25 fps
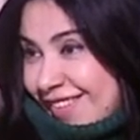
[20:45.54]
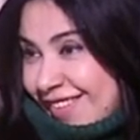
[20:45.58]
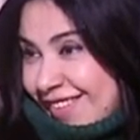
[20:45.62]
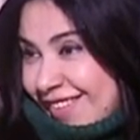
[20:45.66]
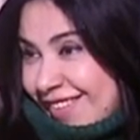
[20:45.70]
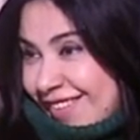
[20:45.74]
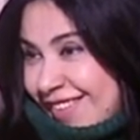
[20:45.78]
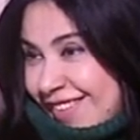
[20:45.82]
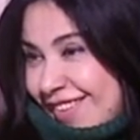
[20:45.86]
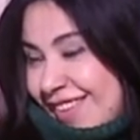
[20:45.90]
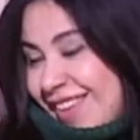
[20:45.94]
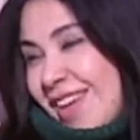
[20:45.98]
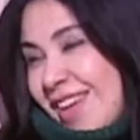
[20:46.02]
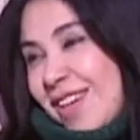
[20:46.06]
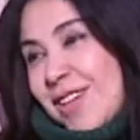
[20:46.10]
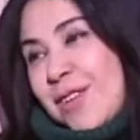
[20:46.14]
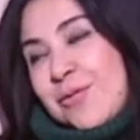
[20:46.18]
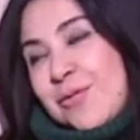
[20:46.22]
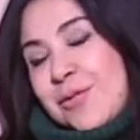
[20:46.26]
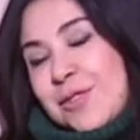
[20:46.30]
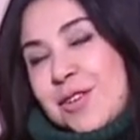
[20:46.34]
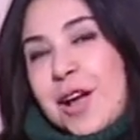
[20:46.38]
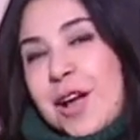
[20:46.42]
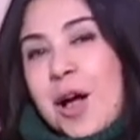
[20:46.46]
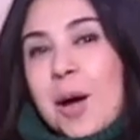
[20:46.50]
Thank you for
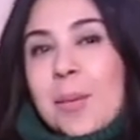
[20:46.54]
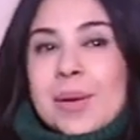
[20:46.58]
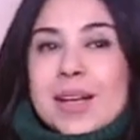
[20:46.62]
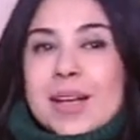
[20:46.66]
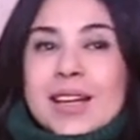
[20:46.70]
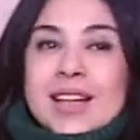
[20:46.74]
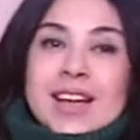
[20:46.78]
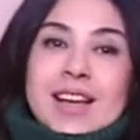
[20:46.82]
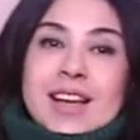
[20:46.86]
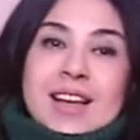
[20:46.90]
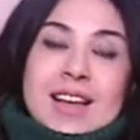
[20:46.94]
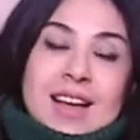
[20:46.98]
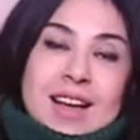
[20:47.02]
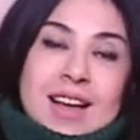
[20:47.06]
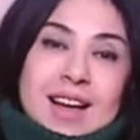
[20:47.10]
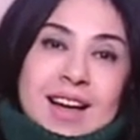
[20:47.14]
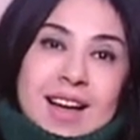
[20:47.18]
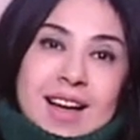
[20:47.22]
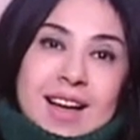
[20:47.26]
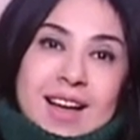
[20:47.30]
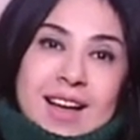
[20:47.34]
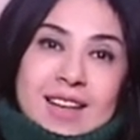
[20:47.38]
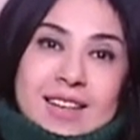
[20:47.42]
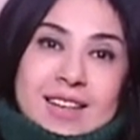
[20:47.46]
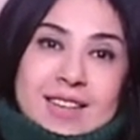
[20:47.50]
coming.
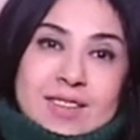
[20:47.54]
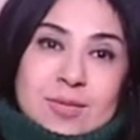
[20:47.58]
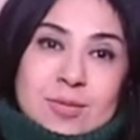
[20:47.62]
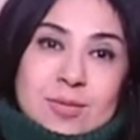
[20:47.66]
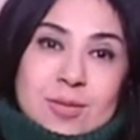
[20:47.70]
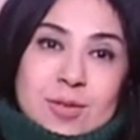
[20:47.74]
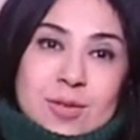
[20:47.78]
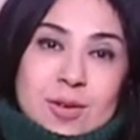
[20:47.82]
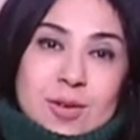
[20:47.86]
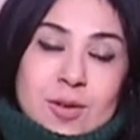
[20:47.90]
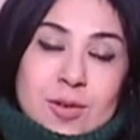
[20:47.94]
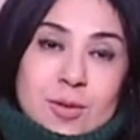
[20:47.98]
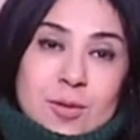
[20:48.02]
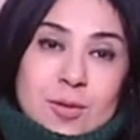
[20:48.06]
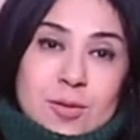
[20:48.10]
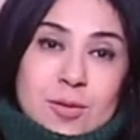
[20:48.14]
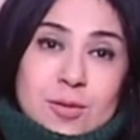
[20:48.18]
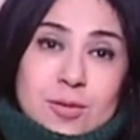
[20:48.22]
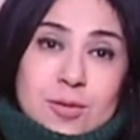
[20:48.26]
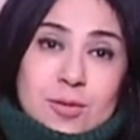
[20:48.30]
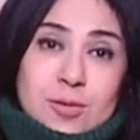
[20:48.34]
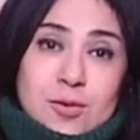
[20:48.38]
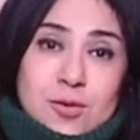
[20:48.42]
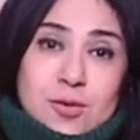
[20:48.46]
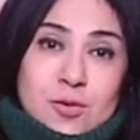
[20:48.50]
And we're going to go to a
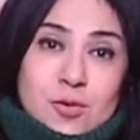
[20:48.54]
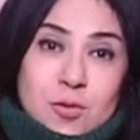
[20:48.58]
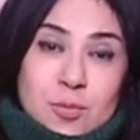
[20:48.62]
short break,